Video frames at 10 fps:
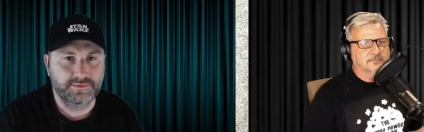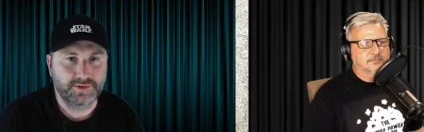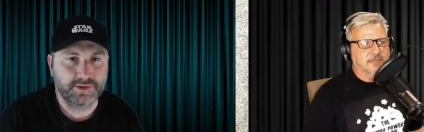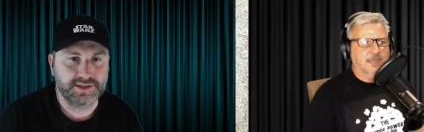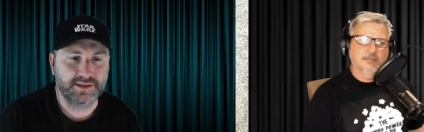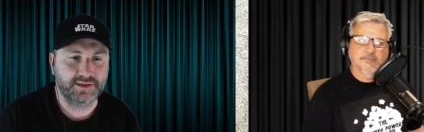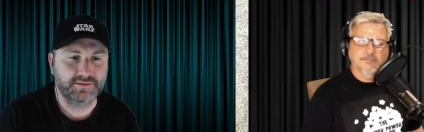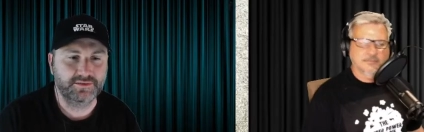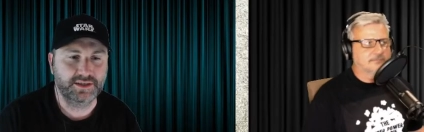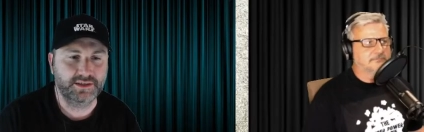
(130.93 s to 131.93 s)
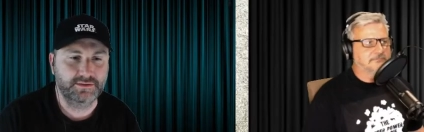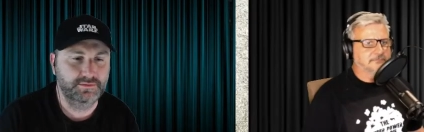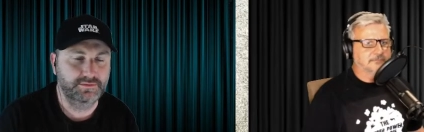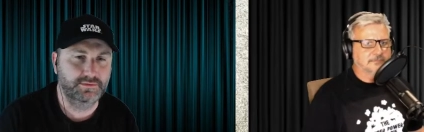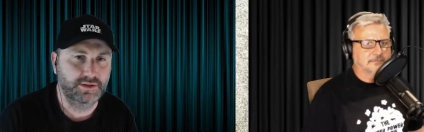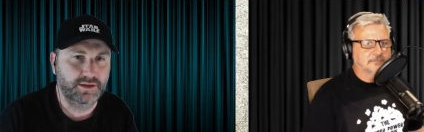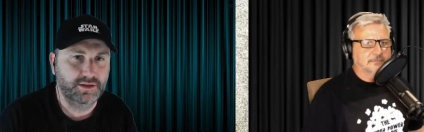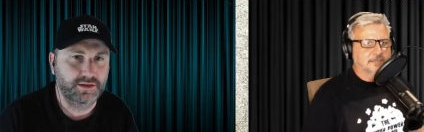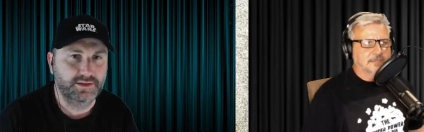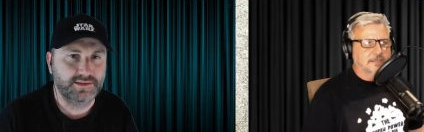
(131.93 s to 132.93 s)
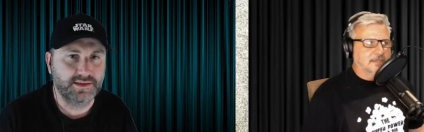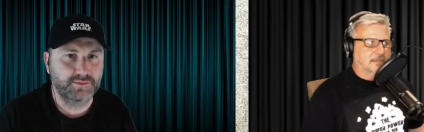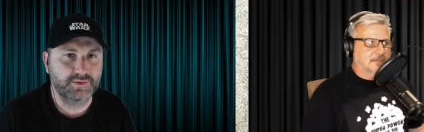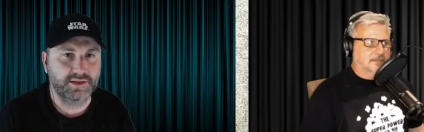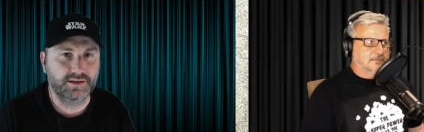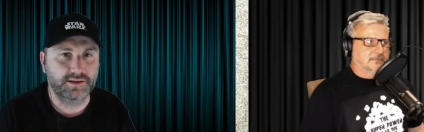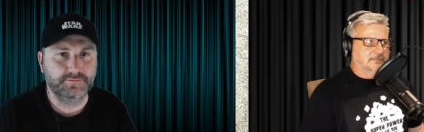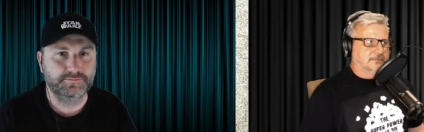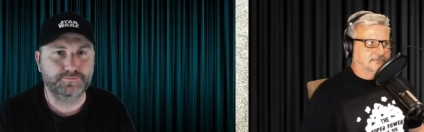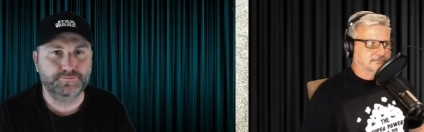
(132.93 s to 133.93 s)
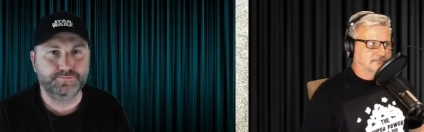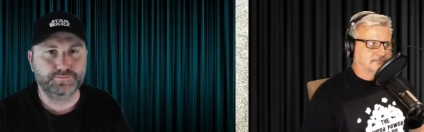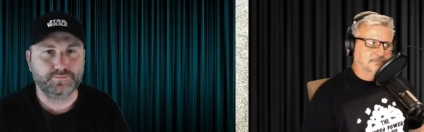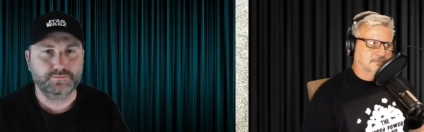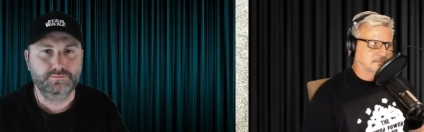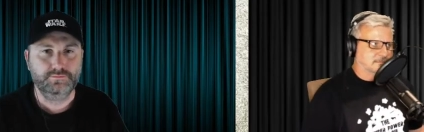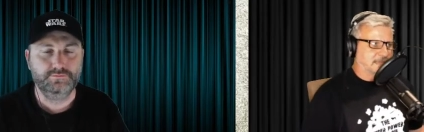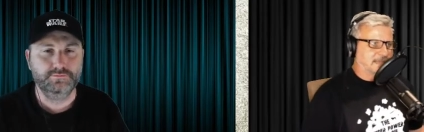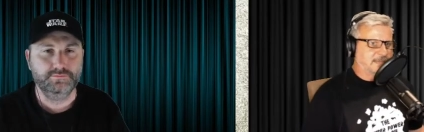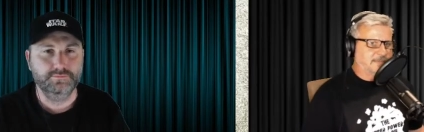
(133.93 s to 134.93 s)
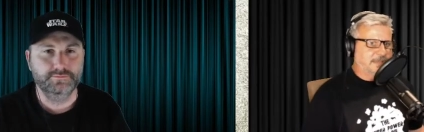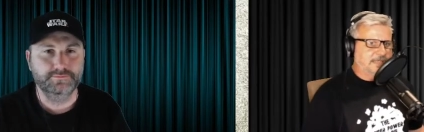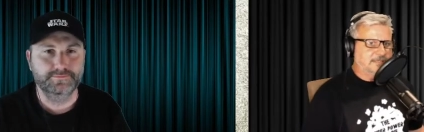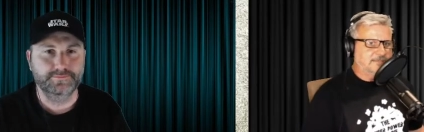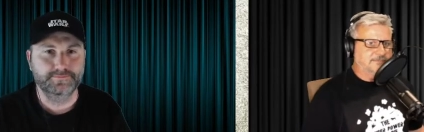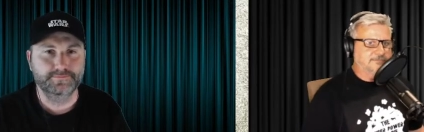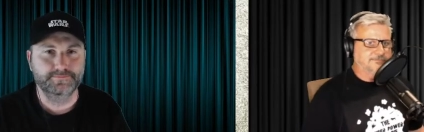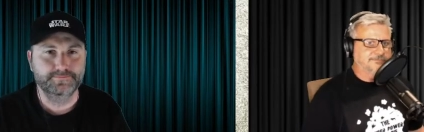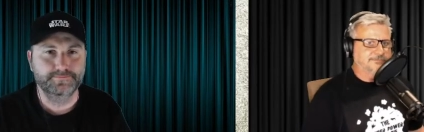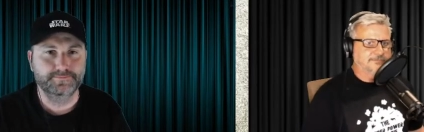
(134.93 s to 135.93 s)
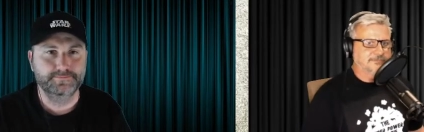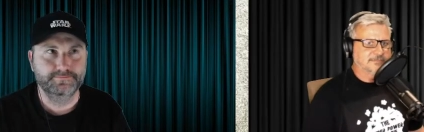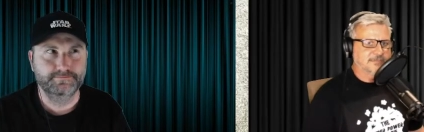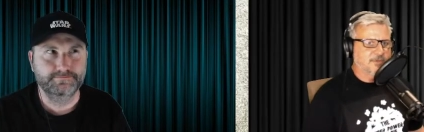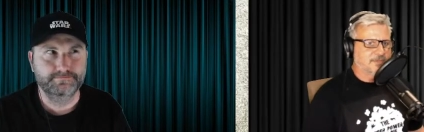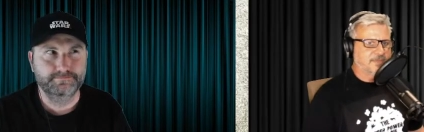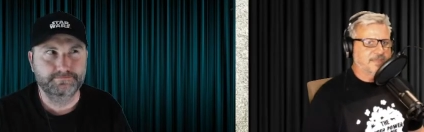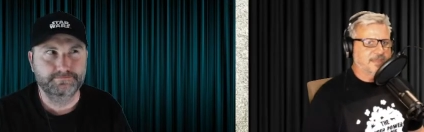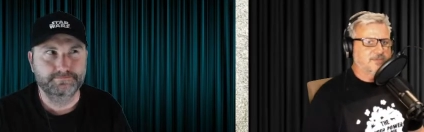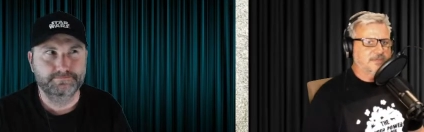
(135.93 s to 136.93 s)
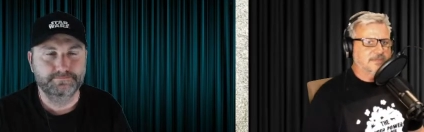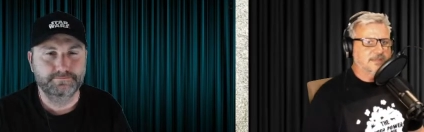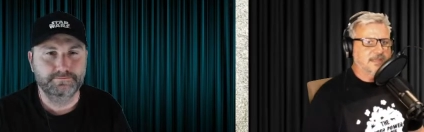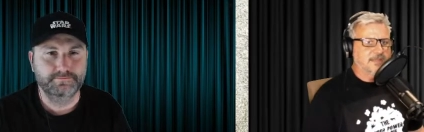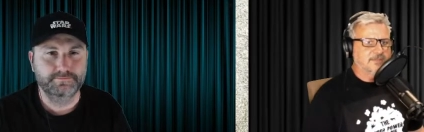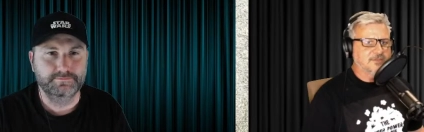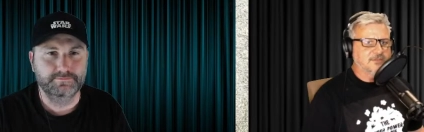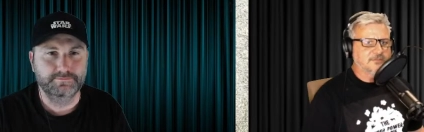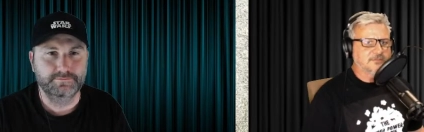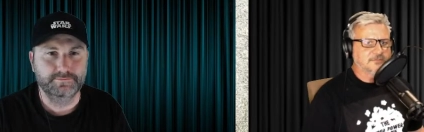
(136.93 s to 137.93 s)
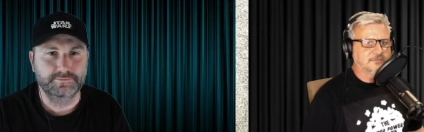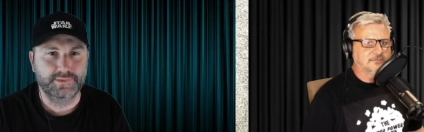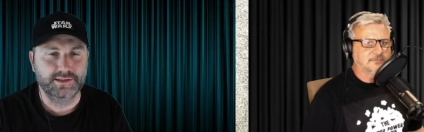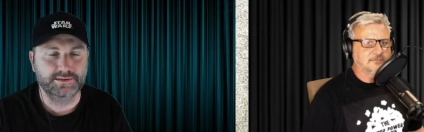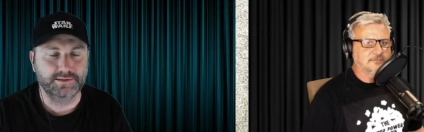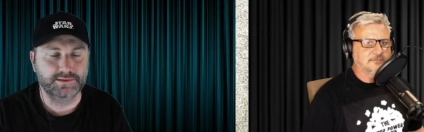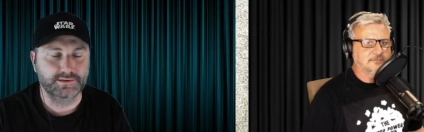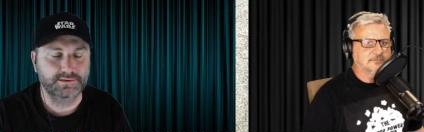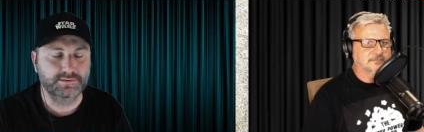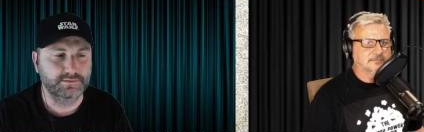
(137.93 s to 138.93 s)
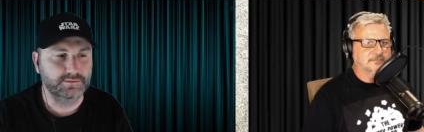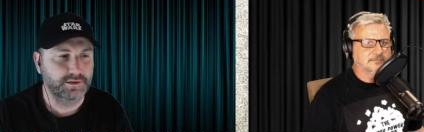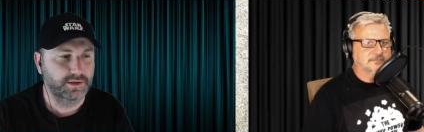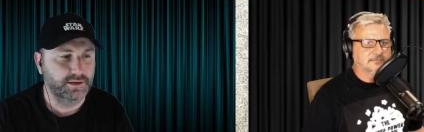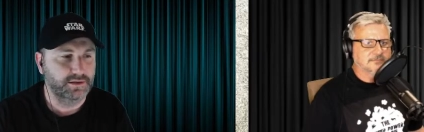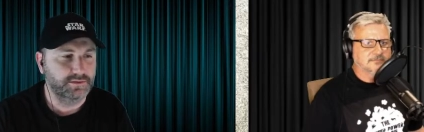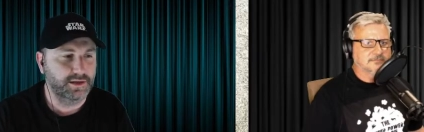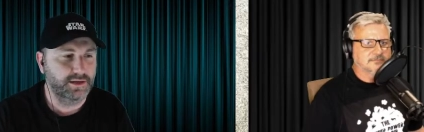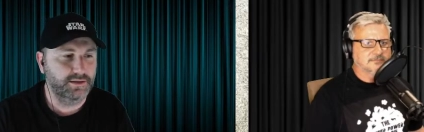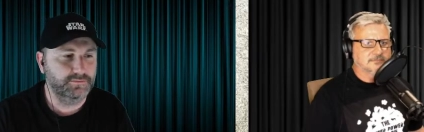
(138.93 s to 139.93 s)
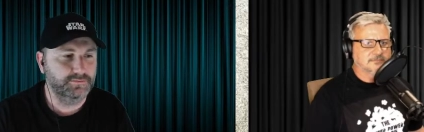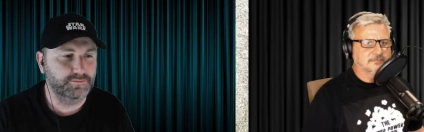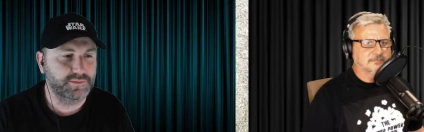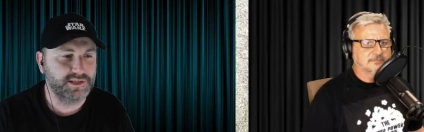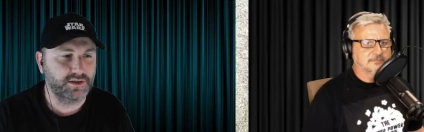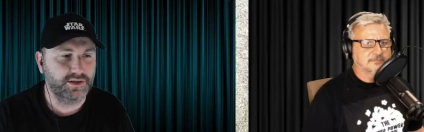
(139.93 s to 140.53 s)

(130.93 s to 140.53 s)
Speaker 1: you watched The Godfather? Same thing.
Speaker 2: Underbelly? I think they all did it there too.
Speaker 1: Yeah, I don't know. Um, so he